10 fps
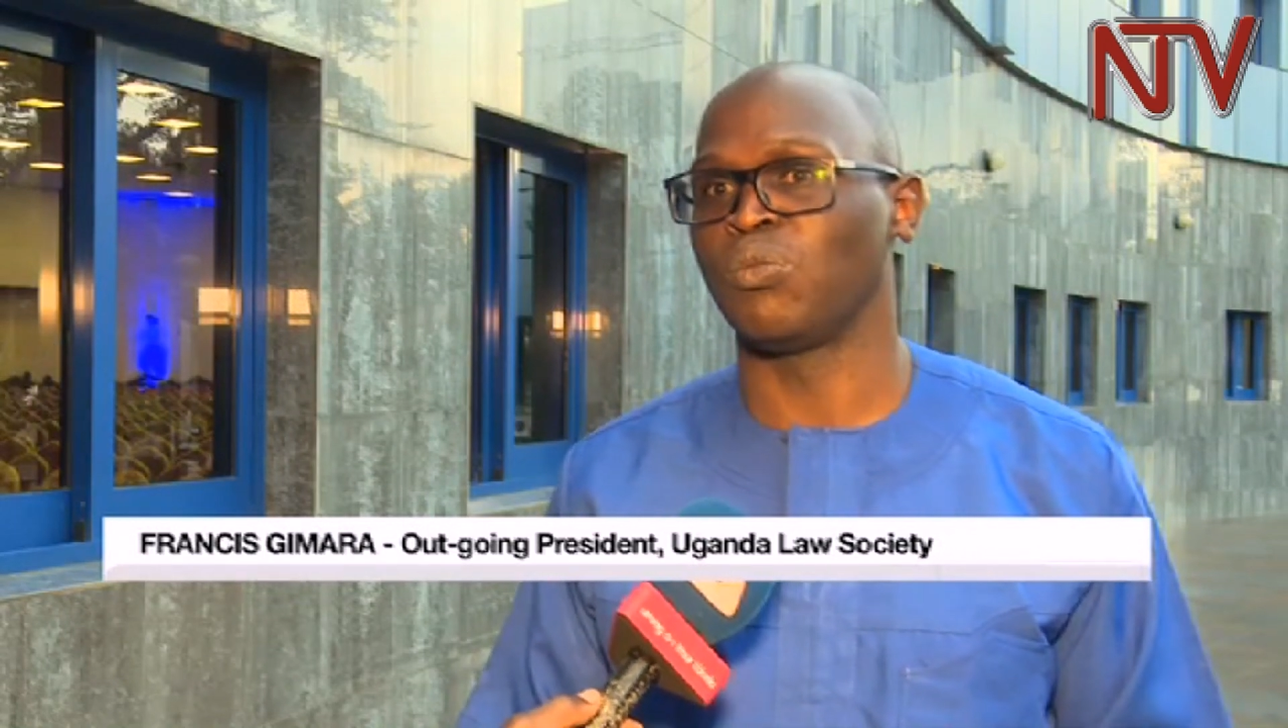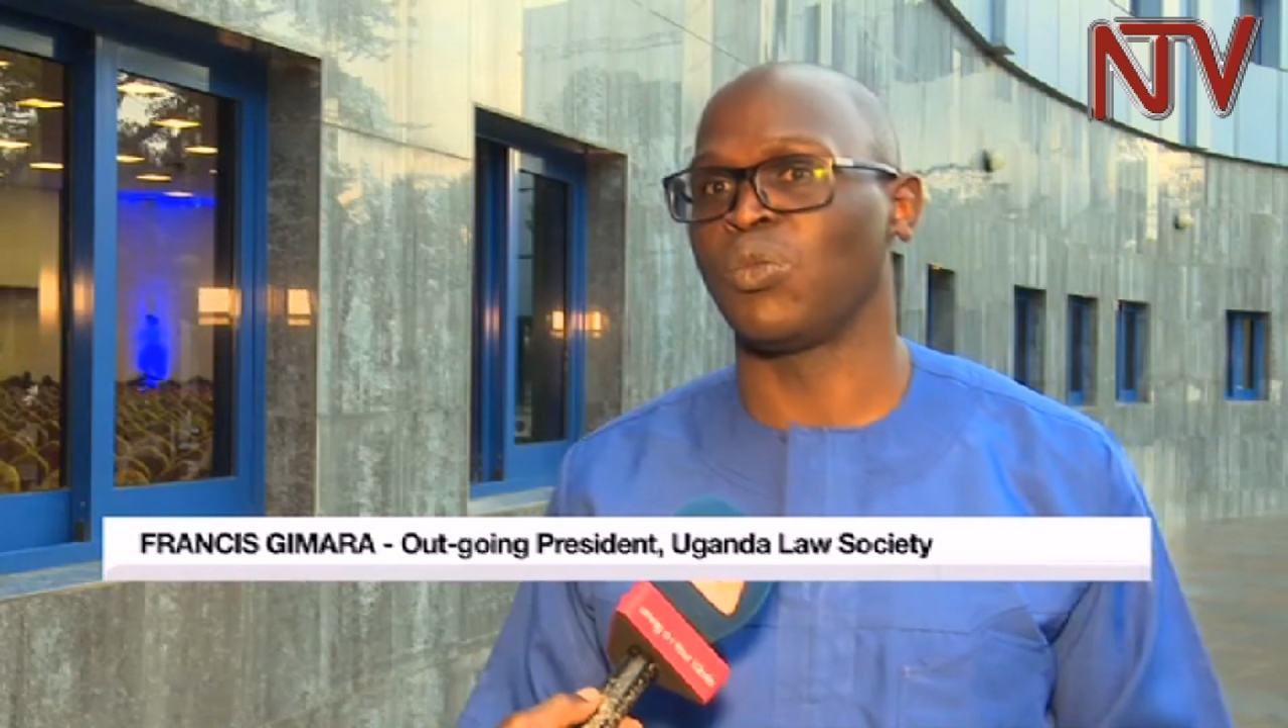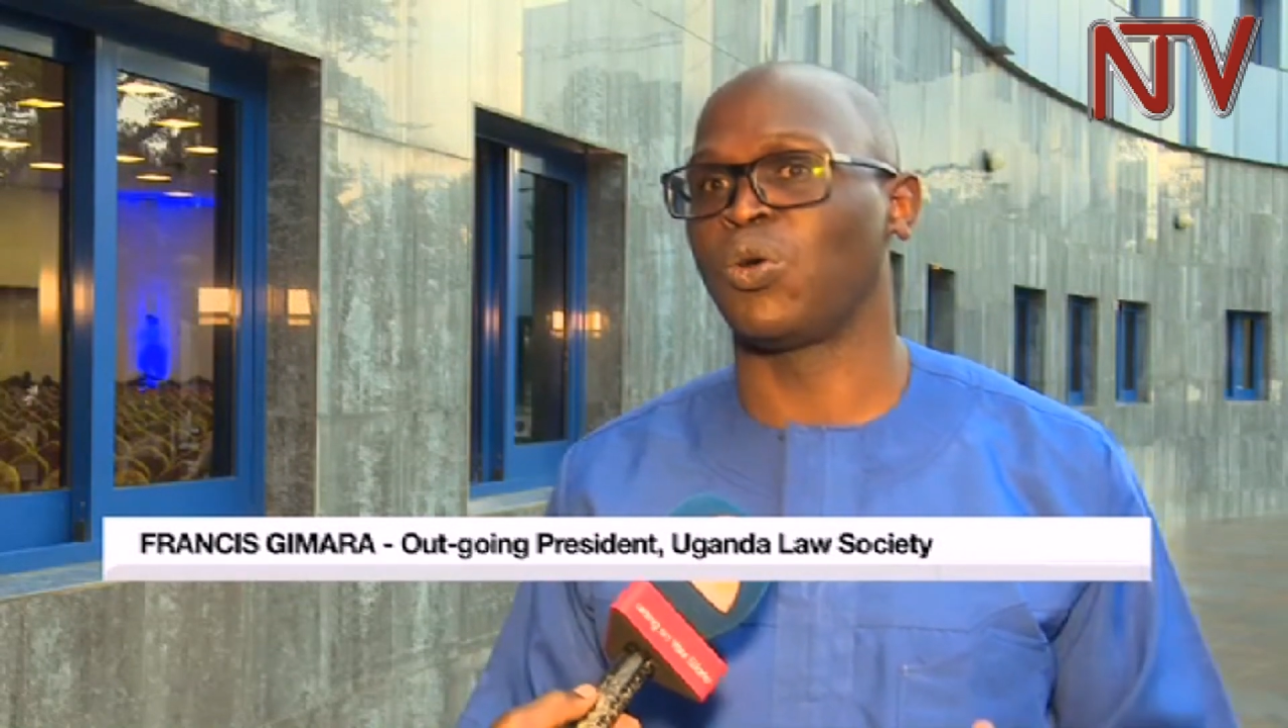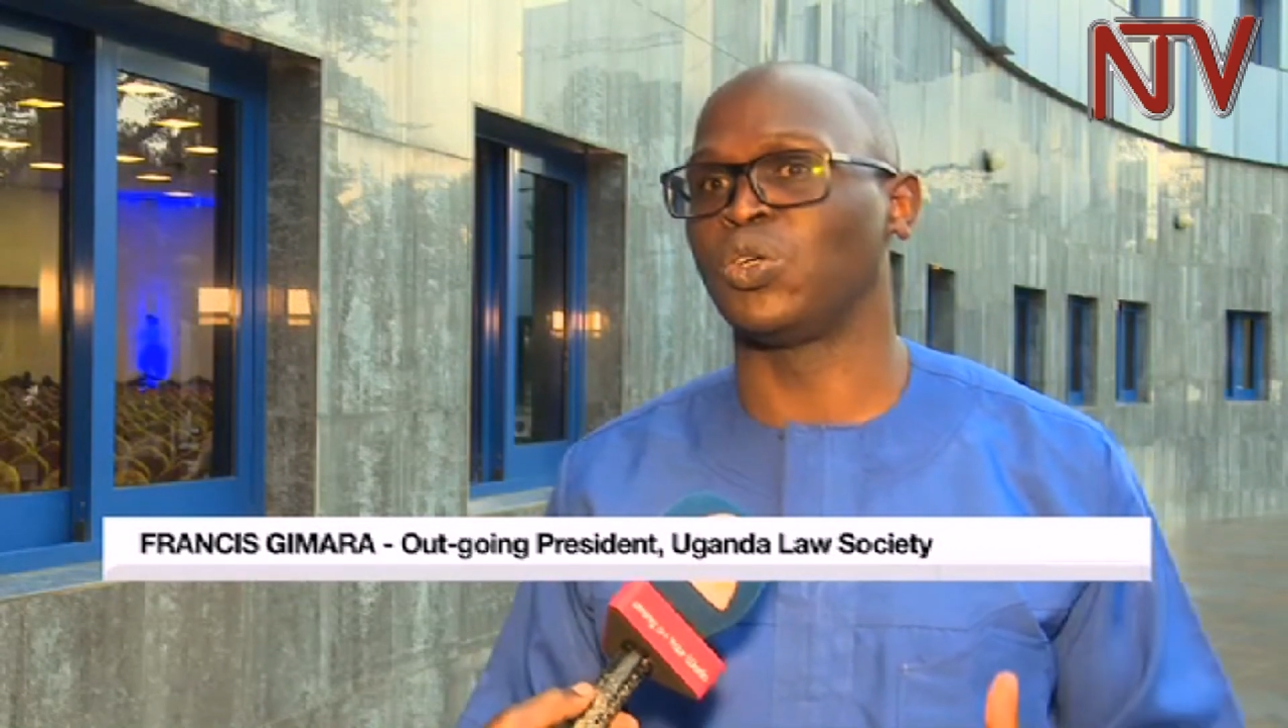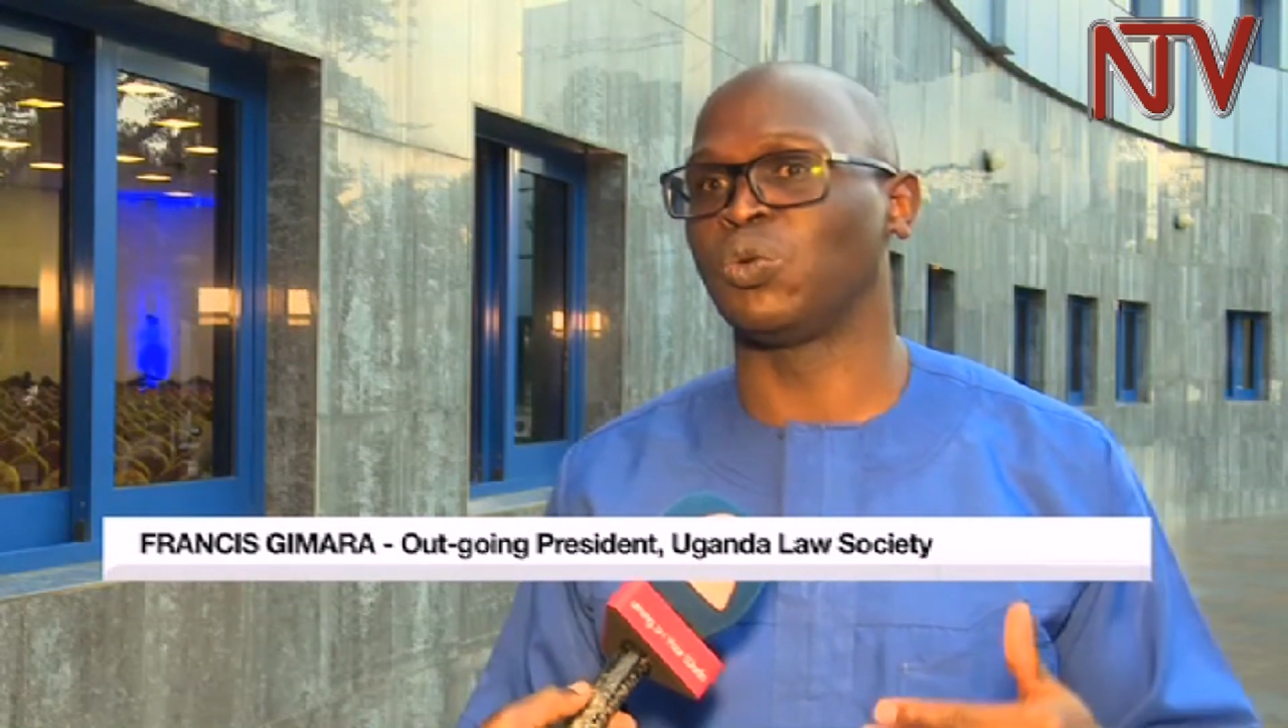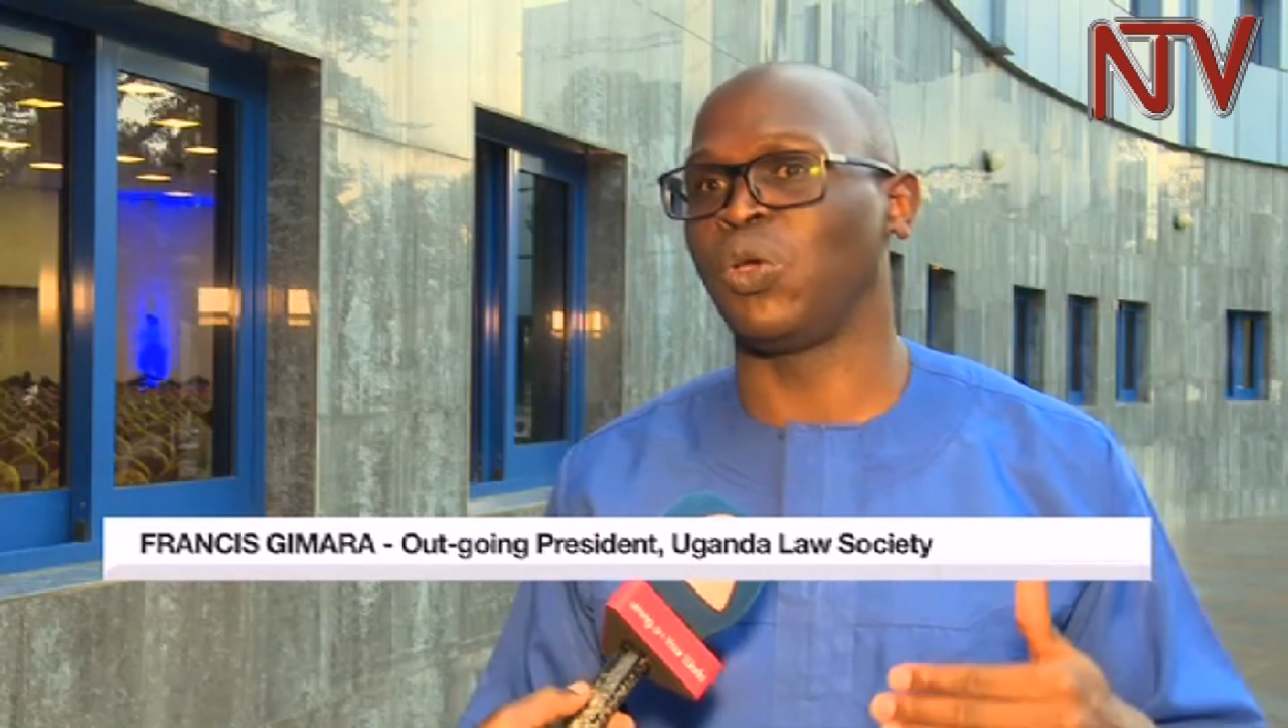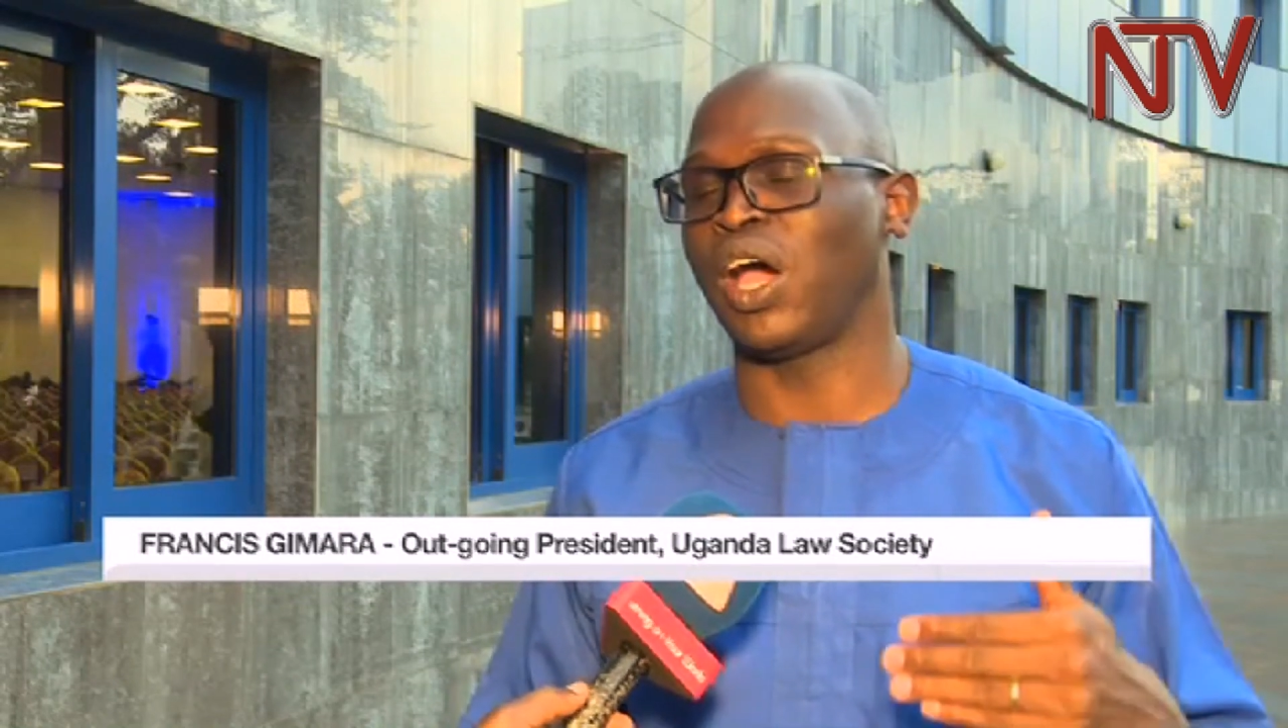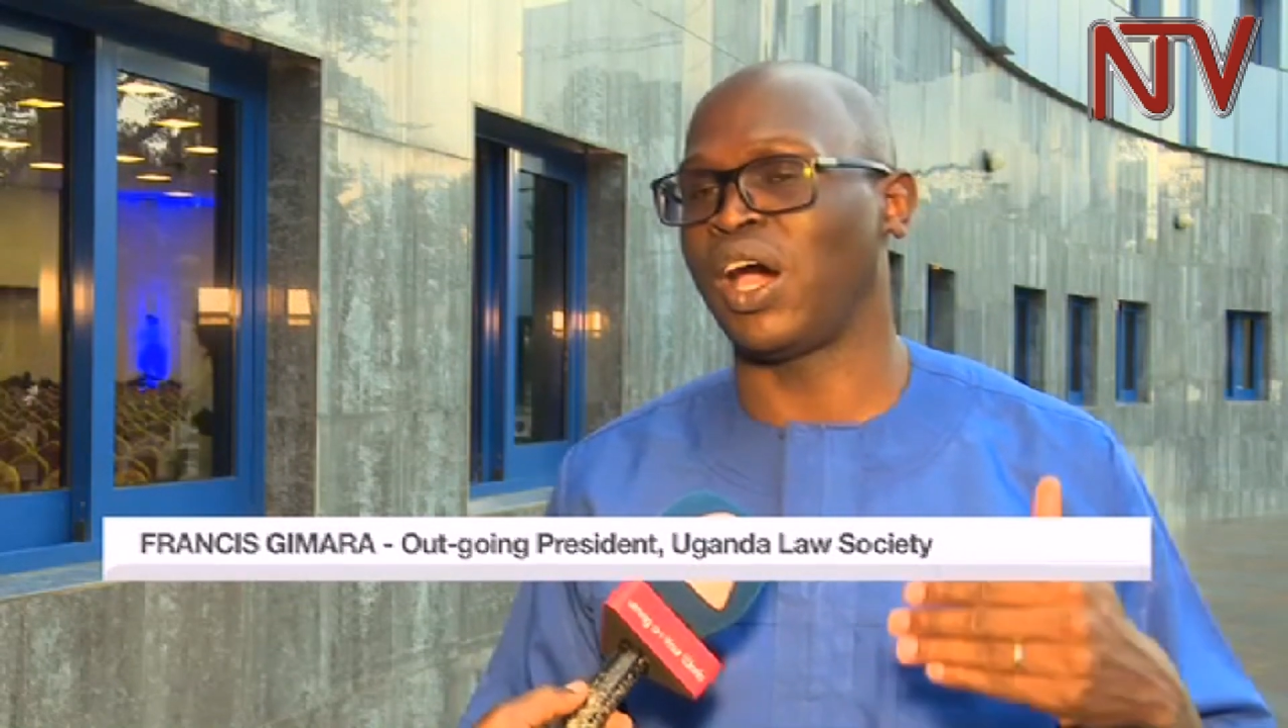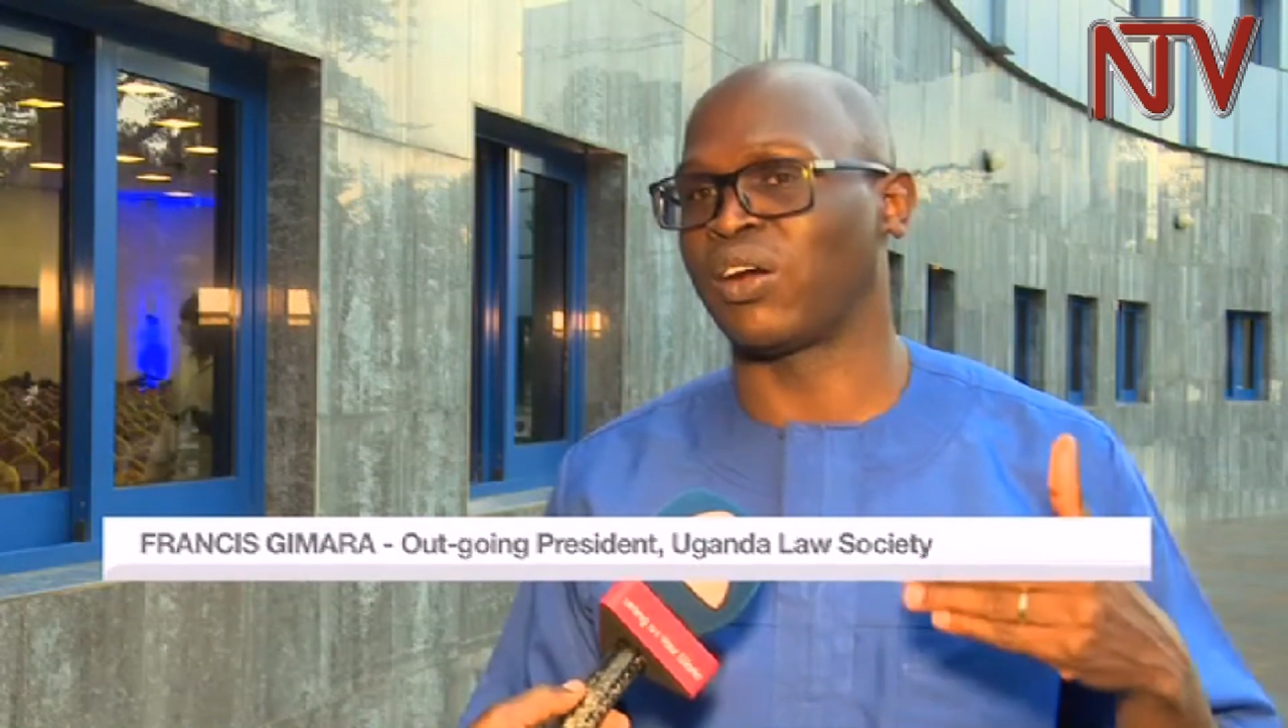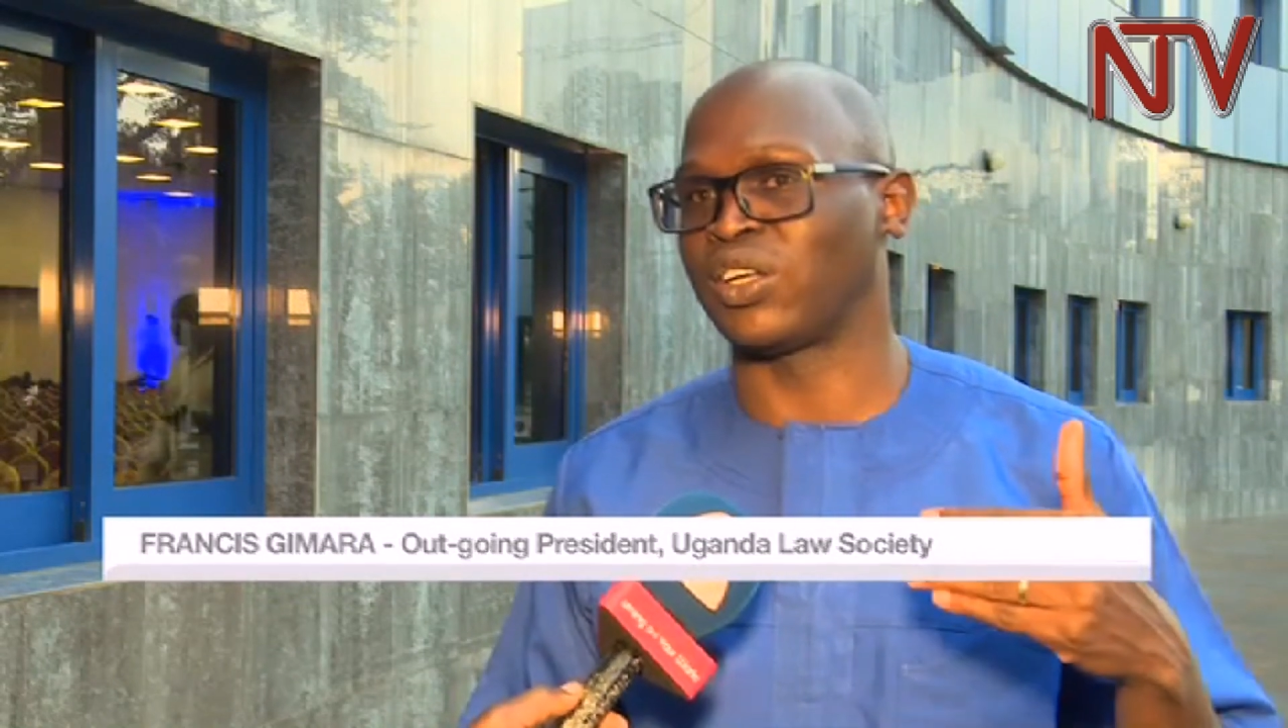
because we are